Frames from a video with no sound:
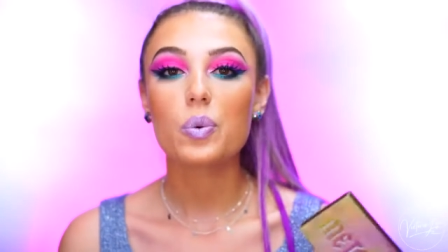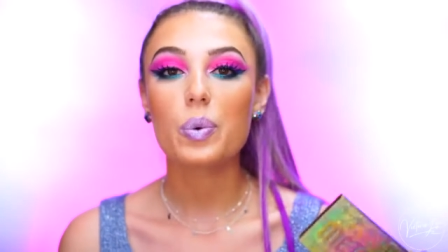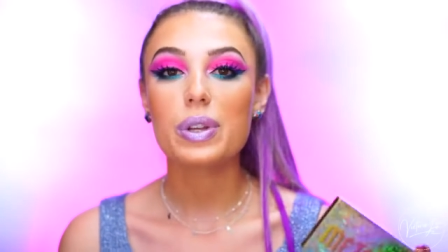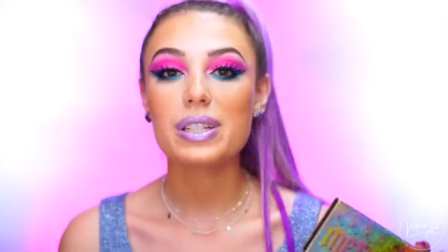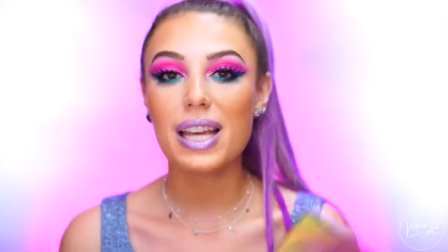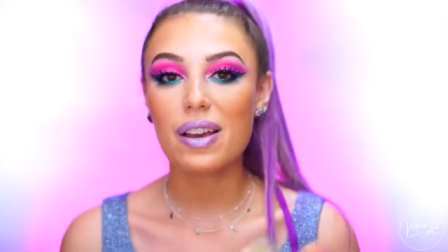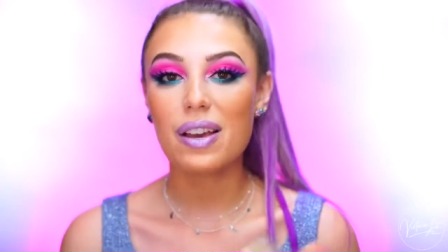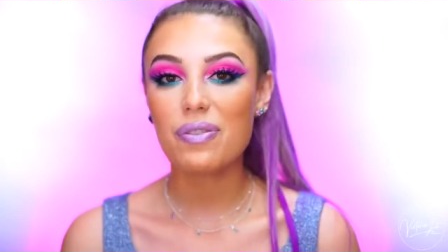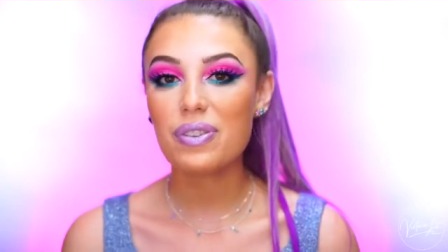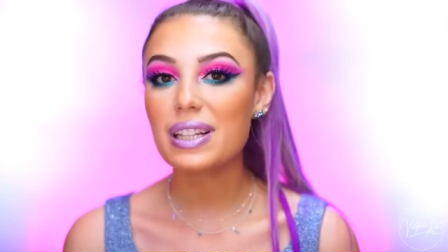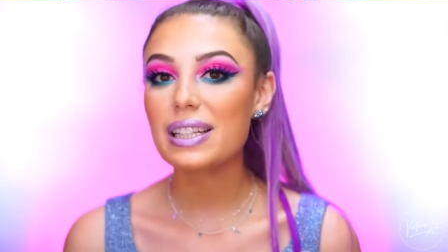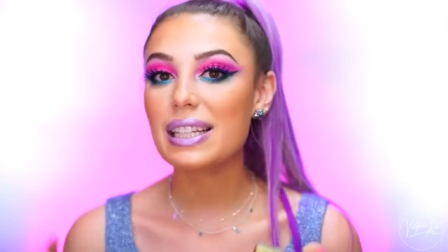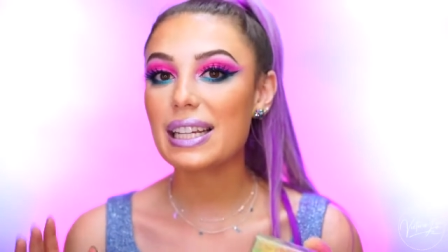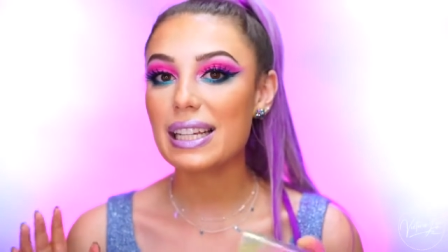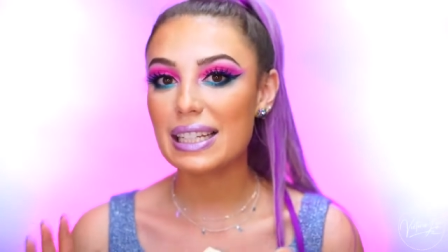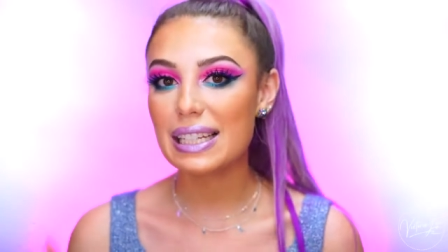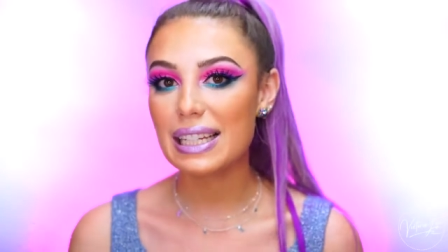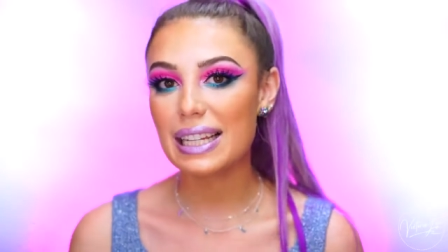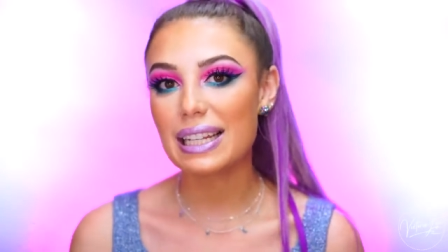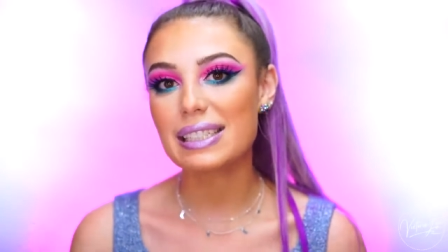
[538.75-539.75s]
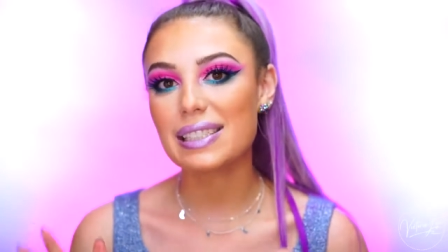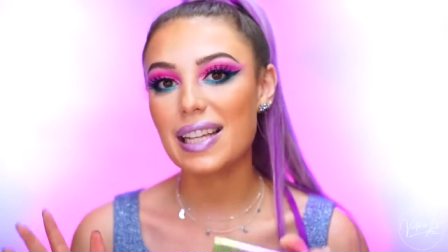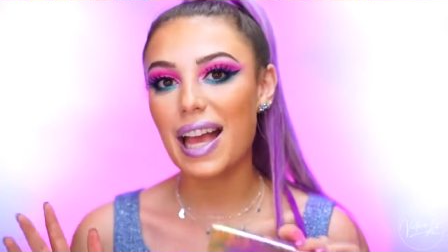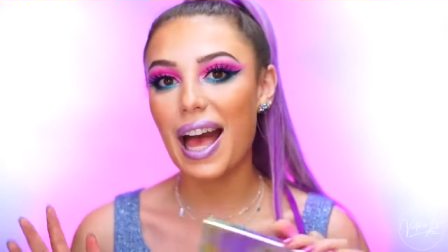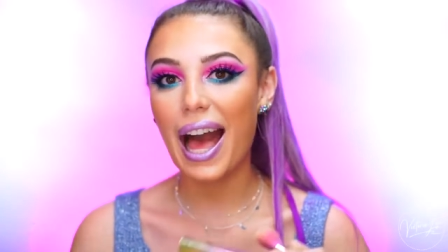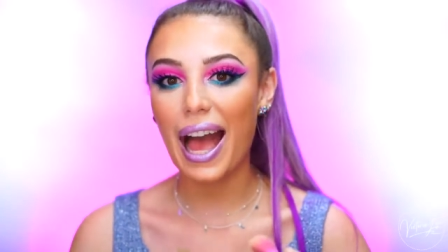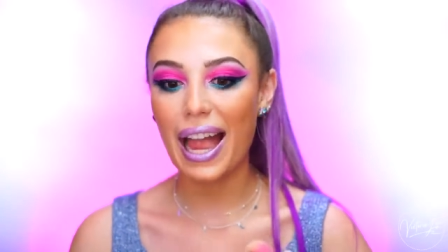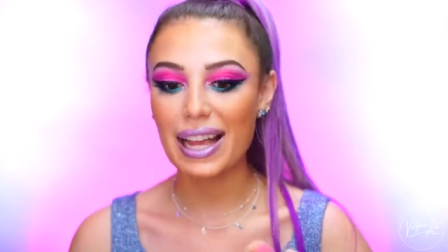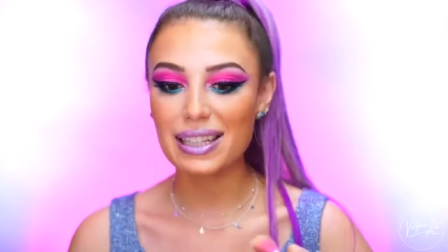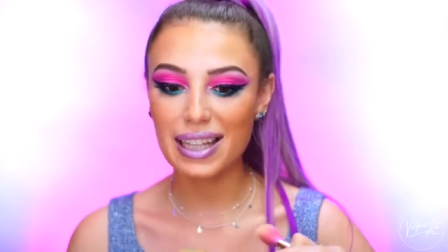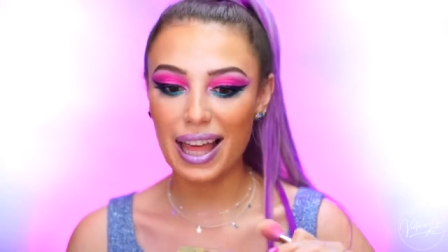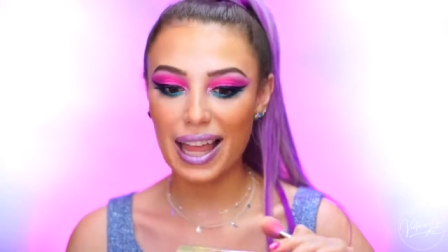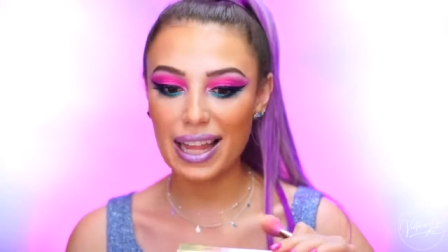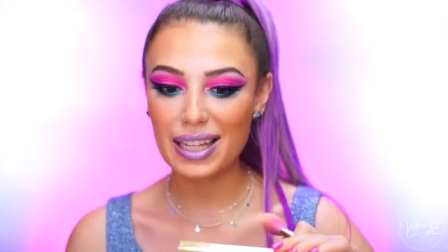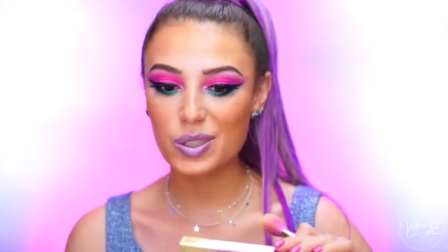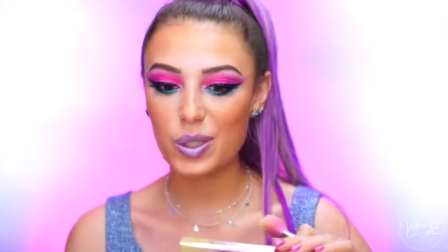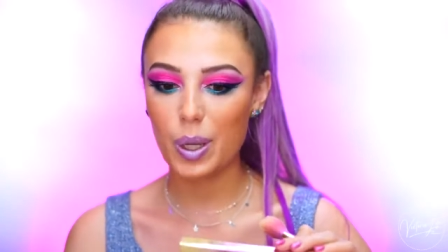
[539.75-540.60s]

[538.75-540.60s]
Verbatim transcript: we definitely need to highlight,